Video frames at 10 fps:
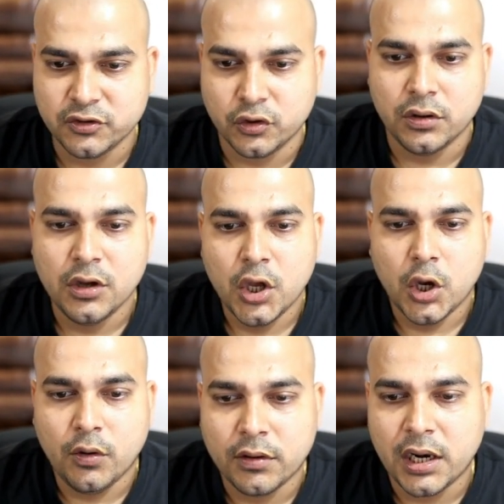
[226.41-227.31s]
So
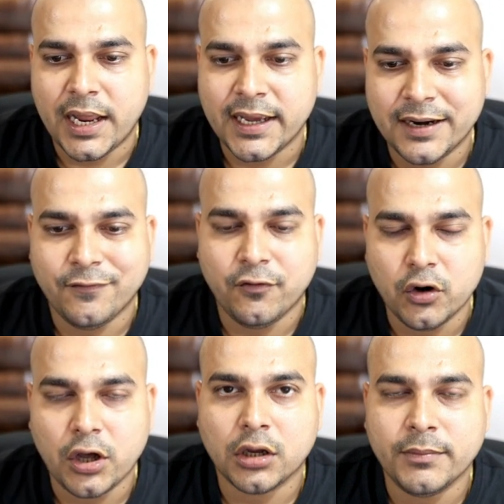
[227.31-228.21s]
overall, I get
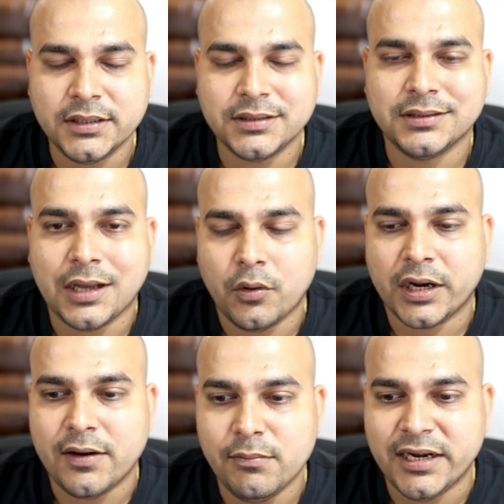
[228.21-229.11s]
four documents. Now
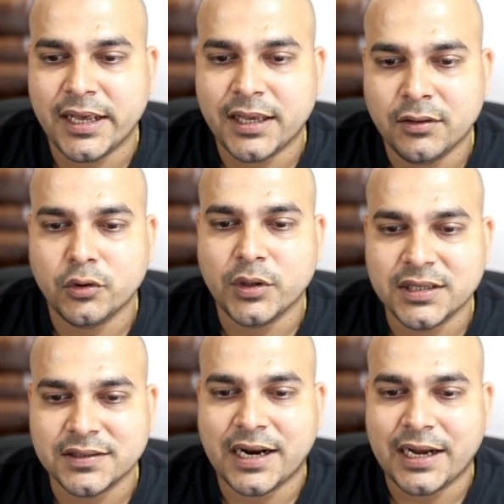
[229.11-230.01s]
what I will be doing
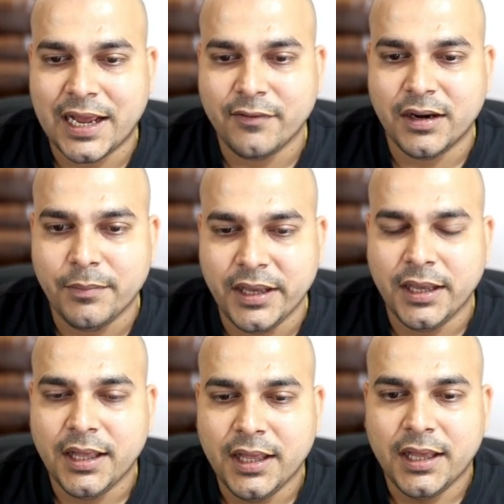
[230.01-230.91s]
is that I will
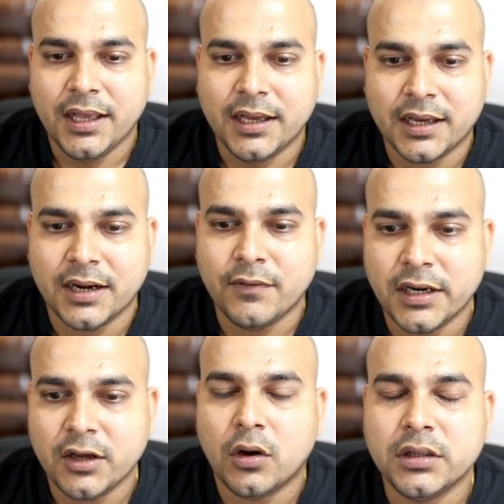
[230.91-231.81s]
be
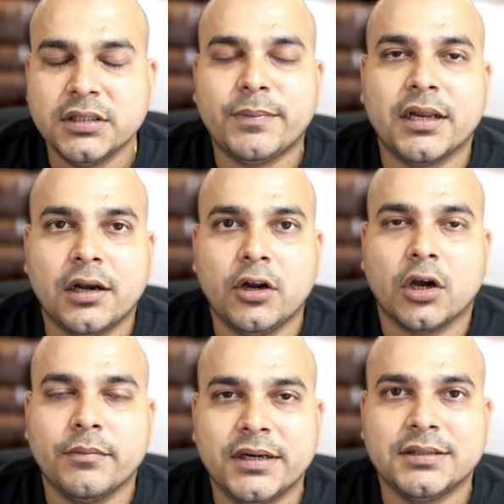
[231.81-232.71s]
converting all these particular
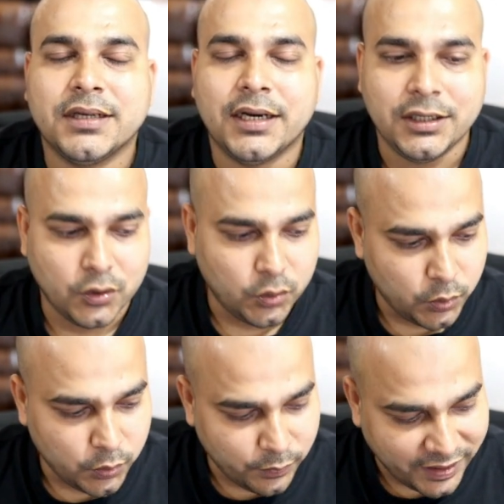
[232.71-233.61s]
documents
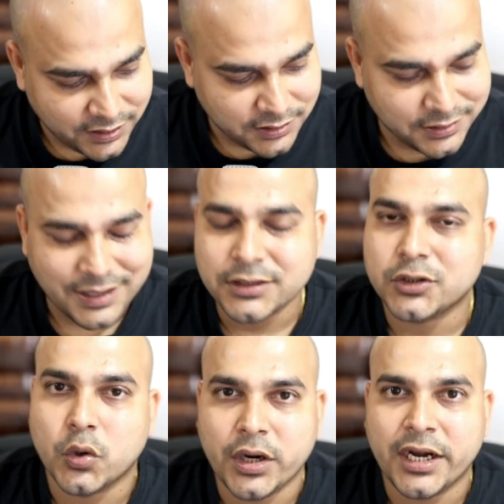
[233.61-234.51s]
into vectors and
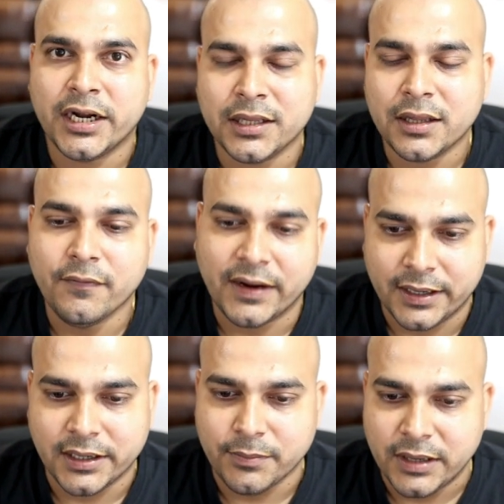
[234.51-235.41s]
storing it in the
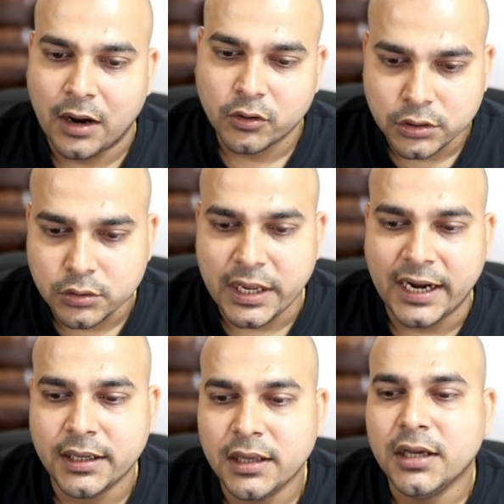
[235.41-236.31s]
vector DB. How to do
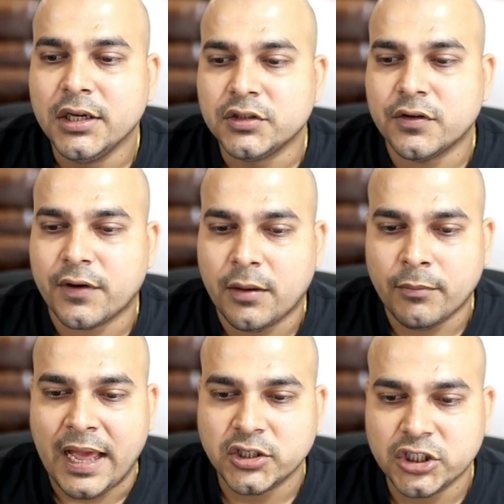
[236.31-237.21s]
that? So from
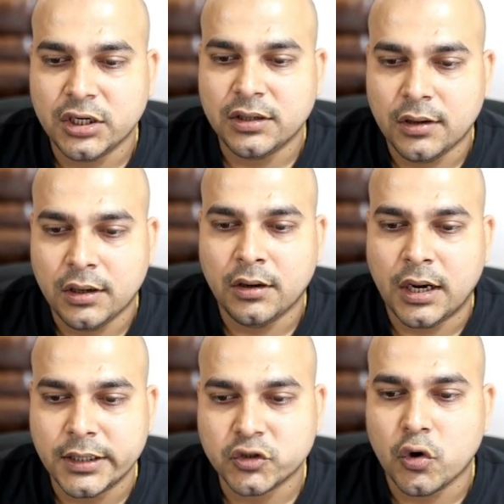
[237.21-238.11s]

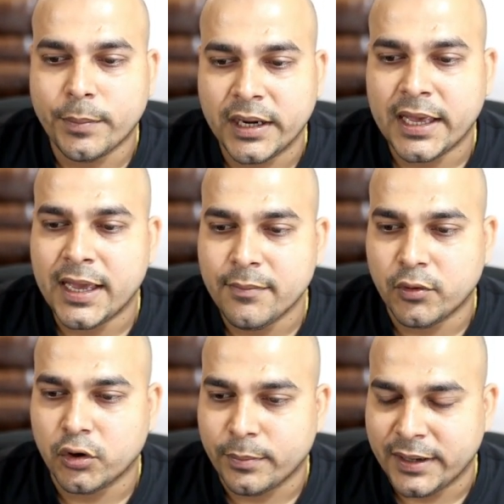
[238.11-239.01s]
langchain_openai,
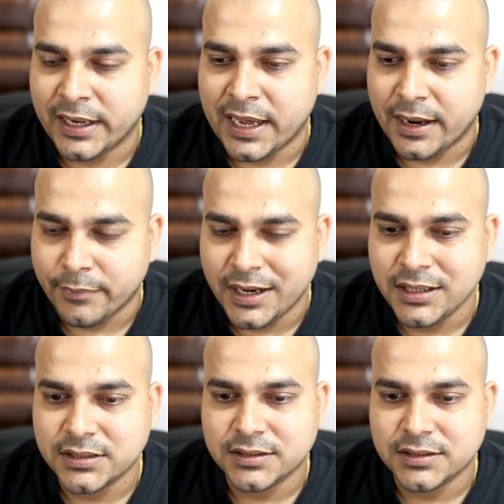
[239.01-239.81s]
import OpenAI embeddings.